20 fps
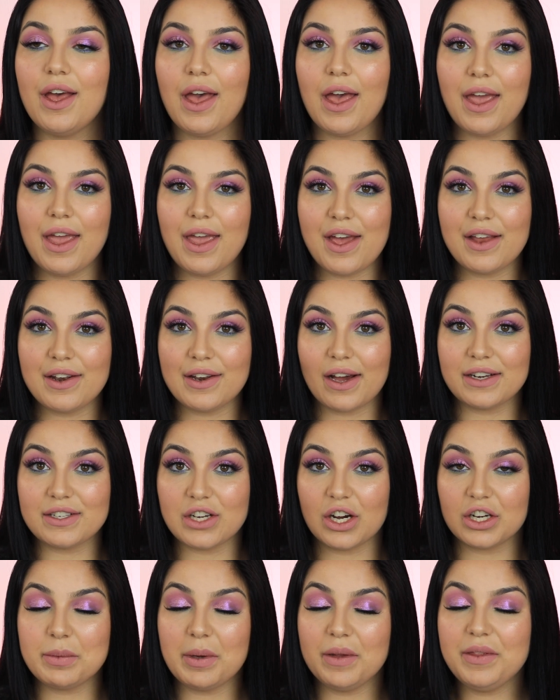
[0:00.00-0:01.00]
And I
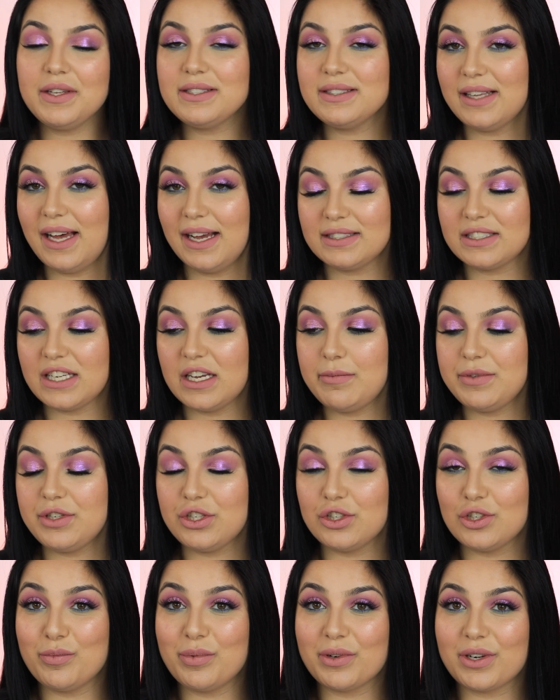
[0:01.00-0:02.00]
talked about this last time
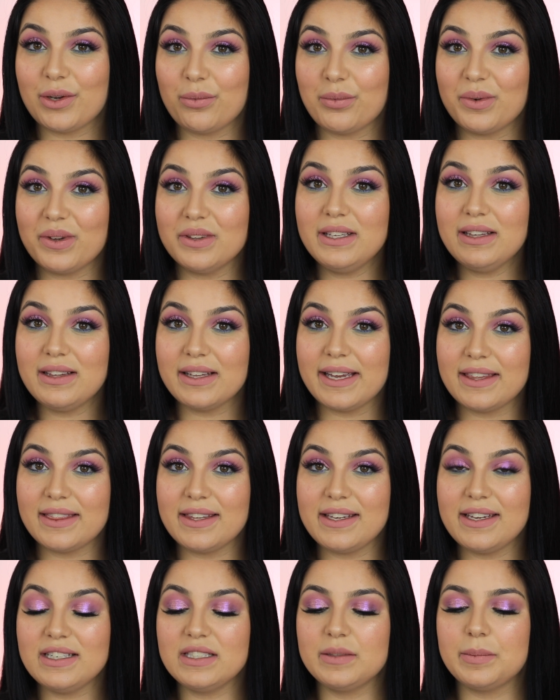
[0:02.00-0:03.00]
too, but I really like
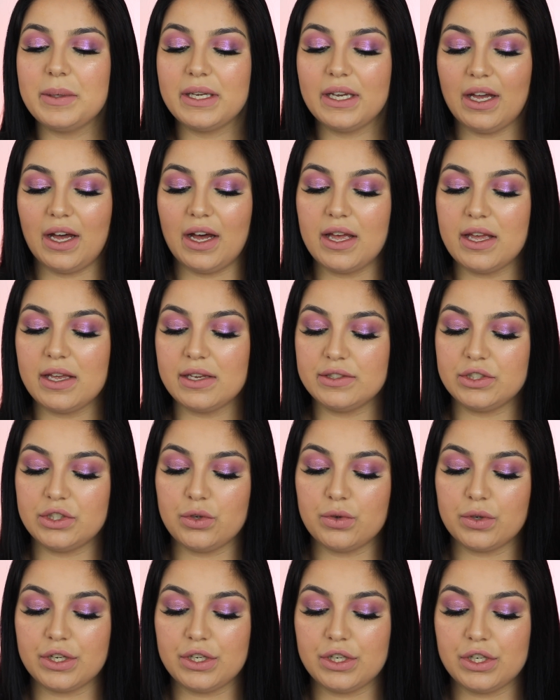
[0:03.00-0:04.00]
these because
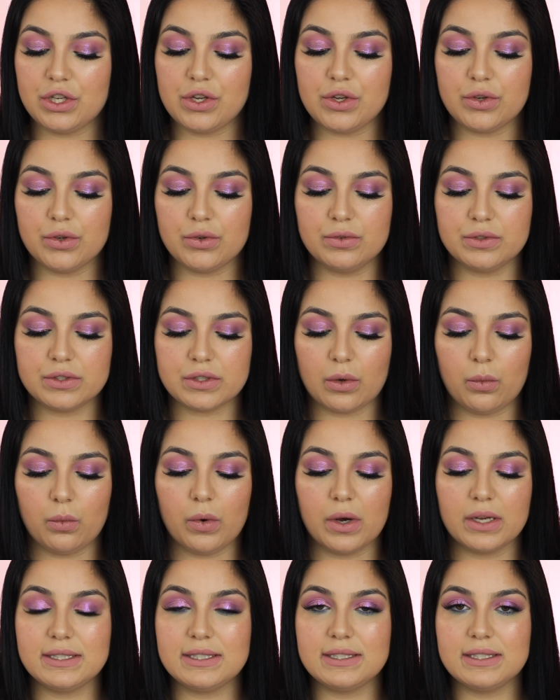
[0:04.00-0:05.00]
you can use
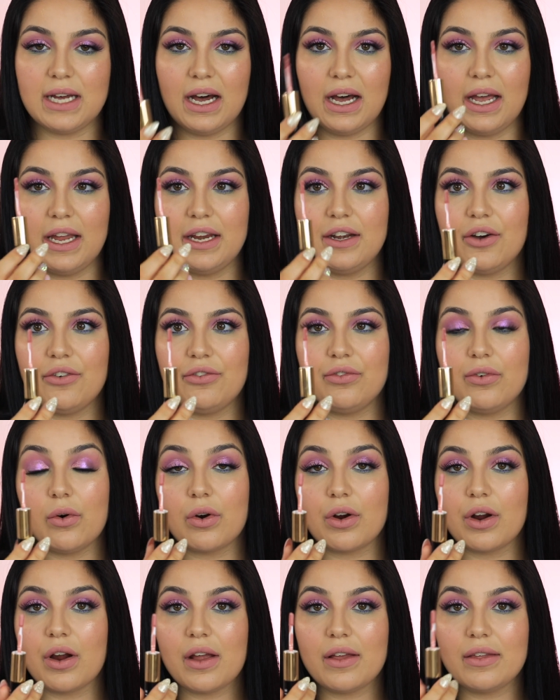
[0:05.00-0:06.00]
one side
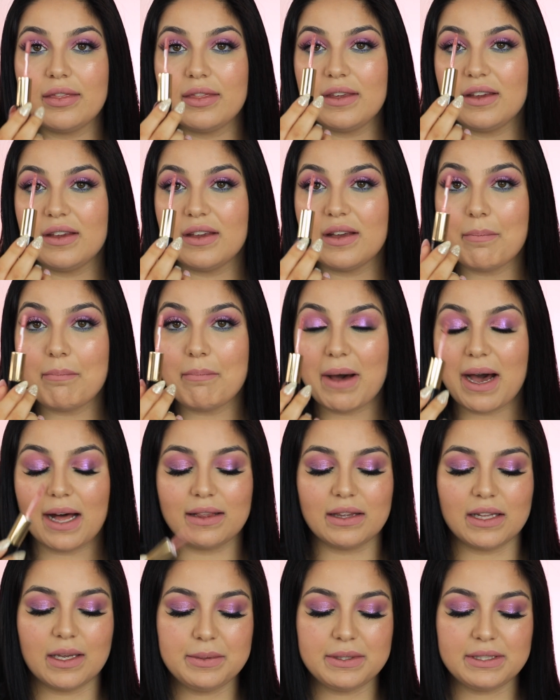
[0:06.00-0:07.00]
for the matte
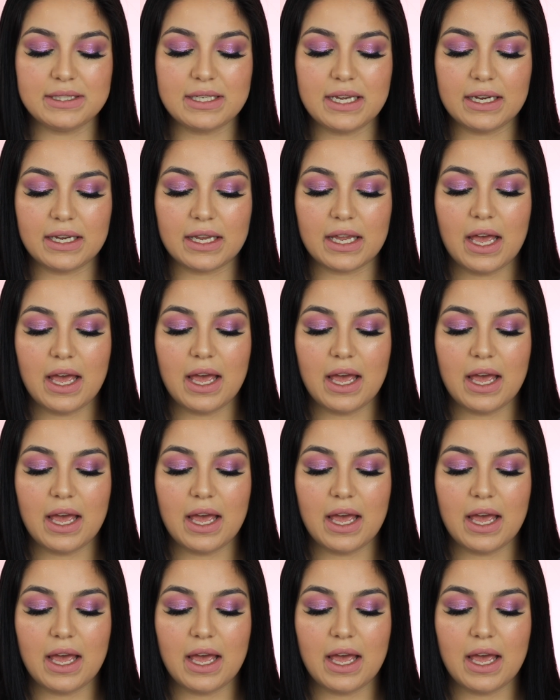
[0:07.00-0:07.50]
lipstick,